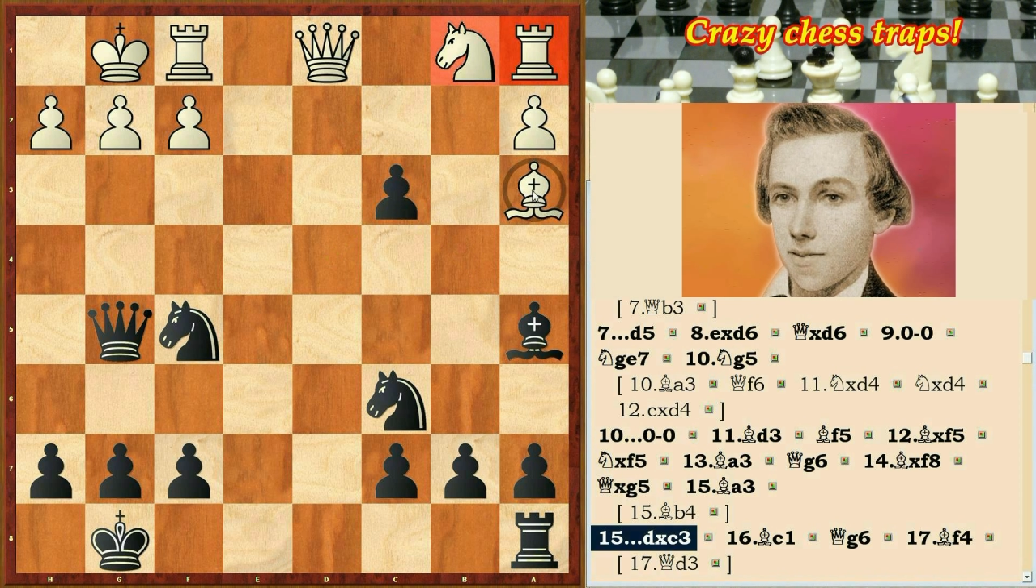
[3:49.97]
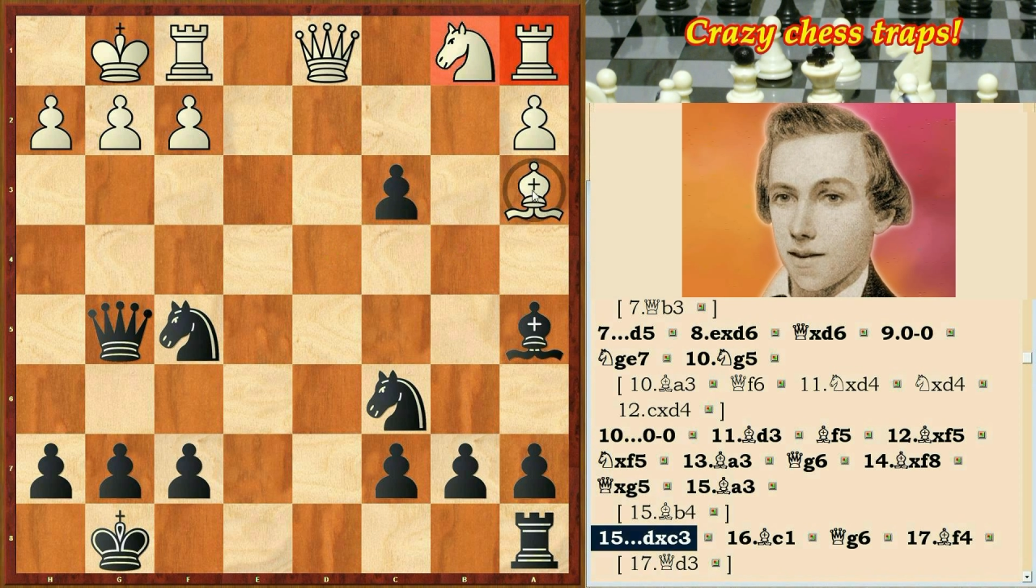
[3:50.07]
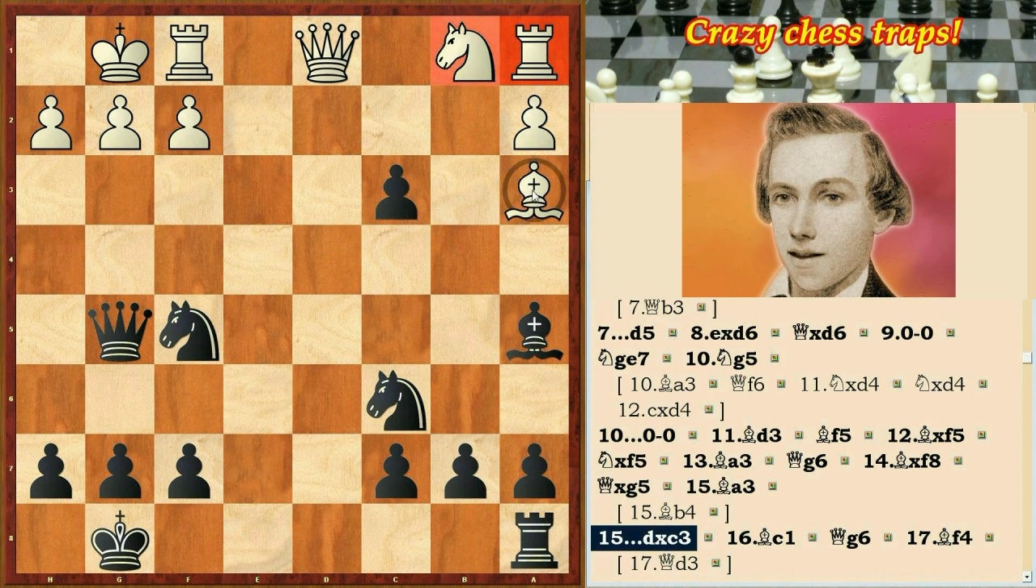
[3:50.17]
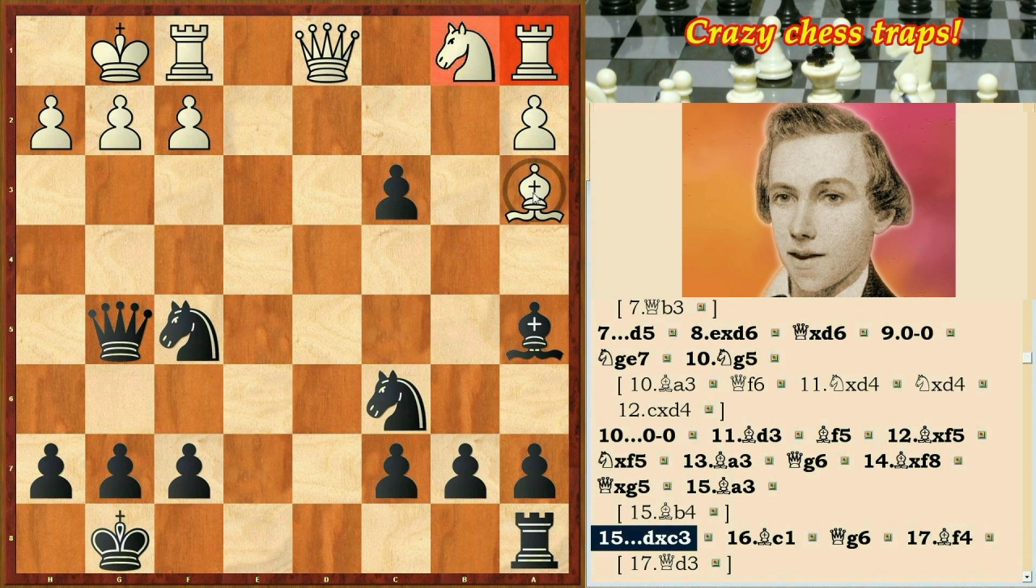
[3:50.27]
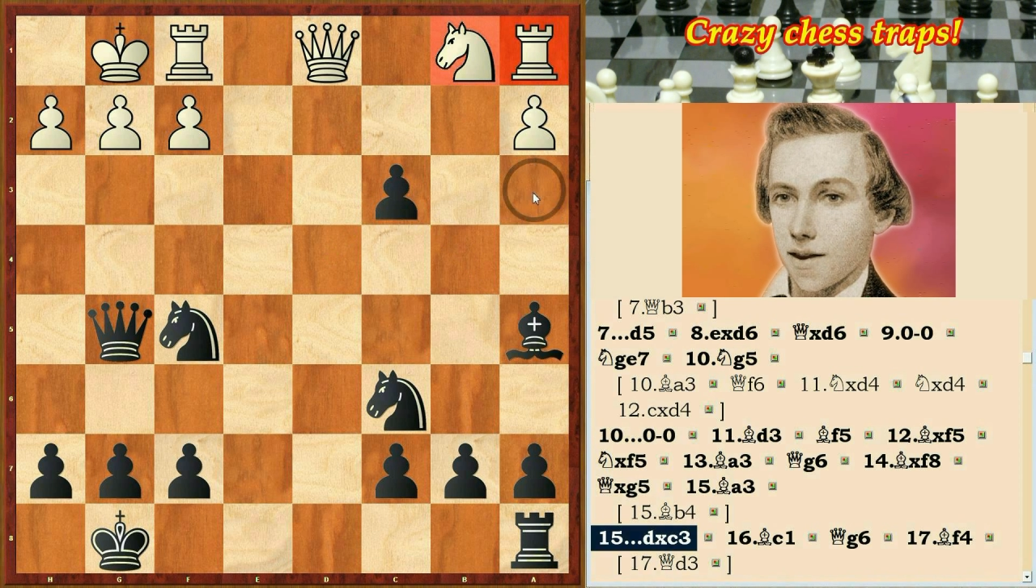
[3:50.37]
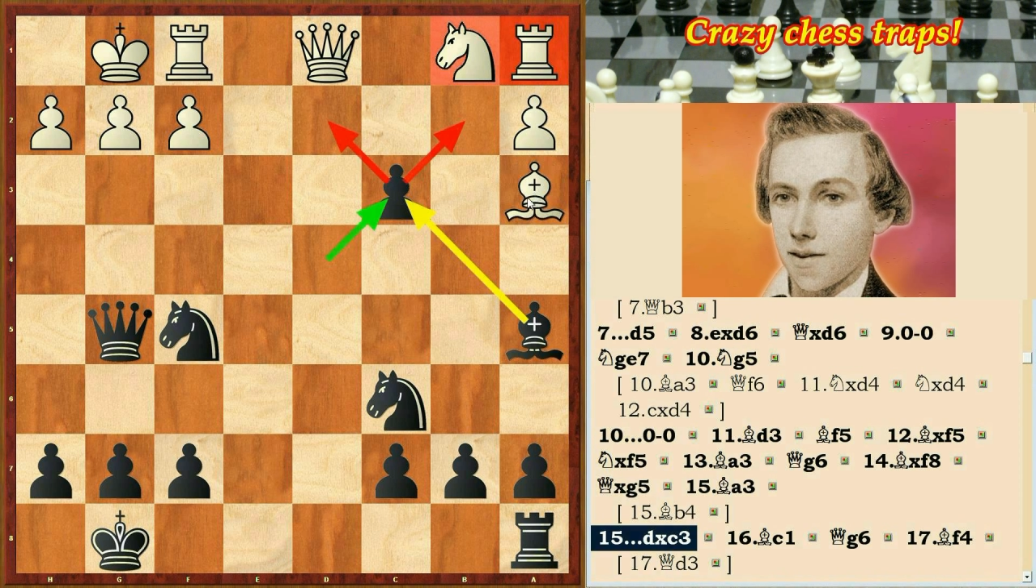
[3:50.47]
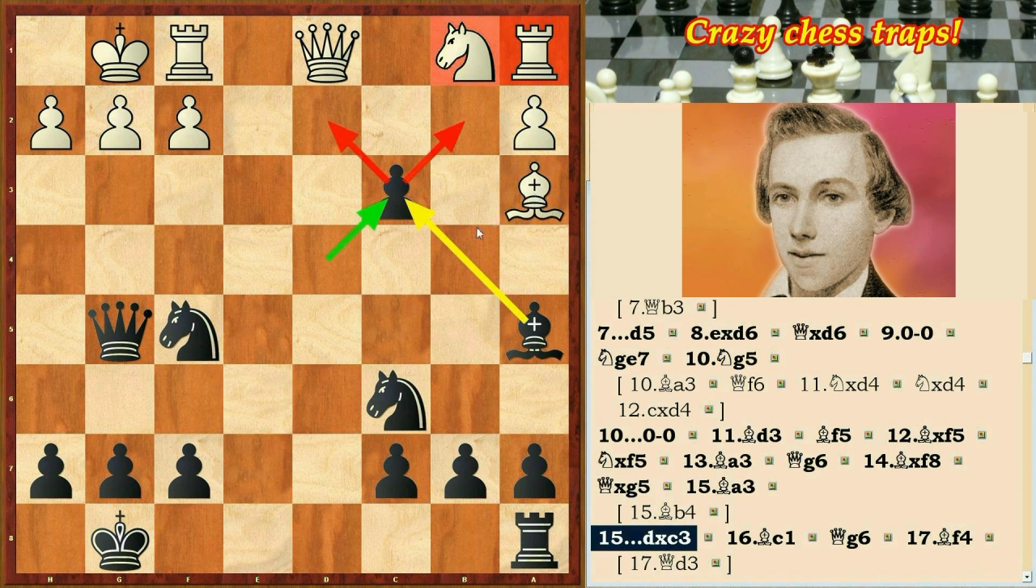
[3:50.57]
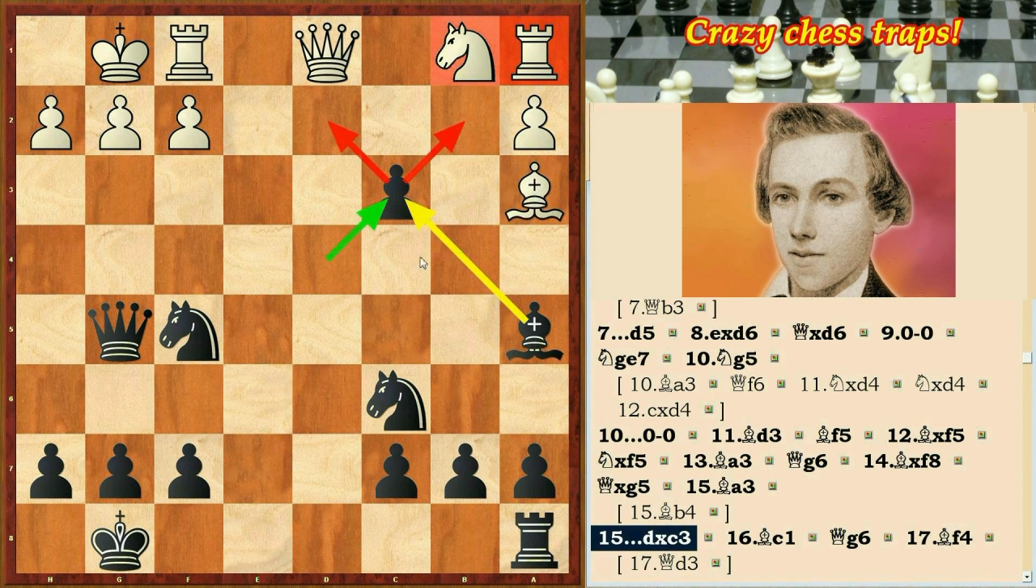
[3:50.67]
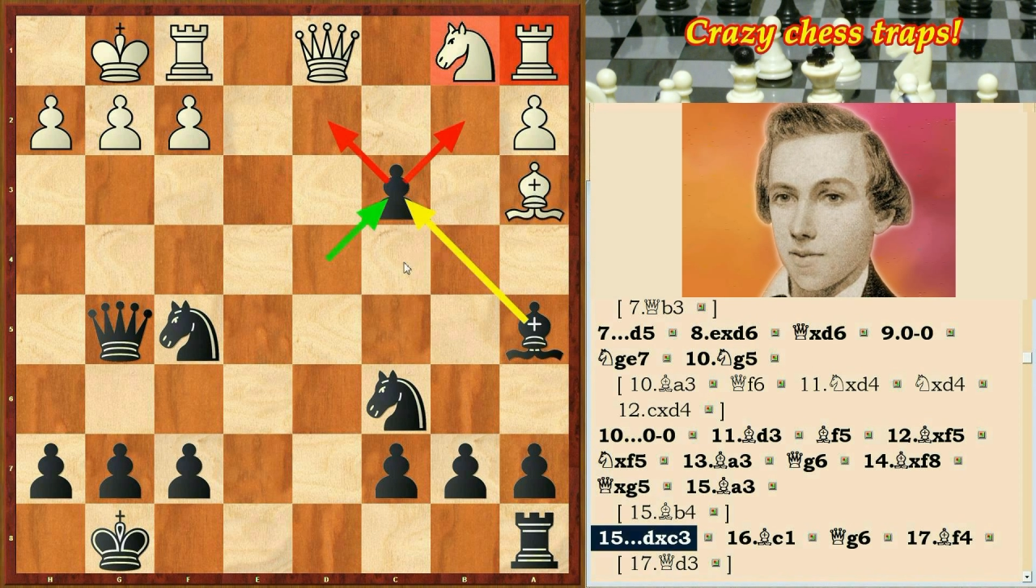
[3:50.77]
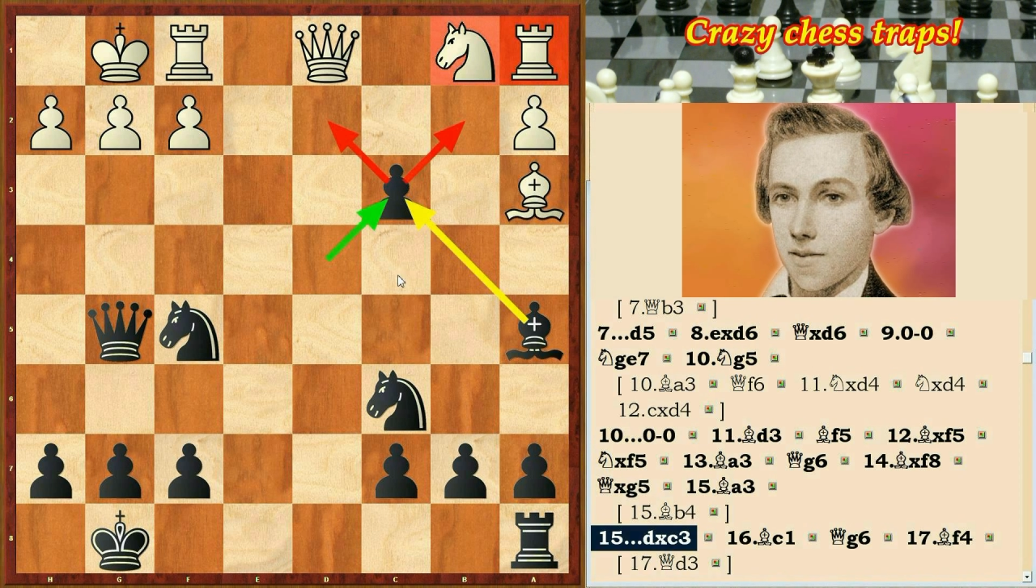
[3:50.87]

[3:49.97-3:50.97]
constrained,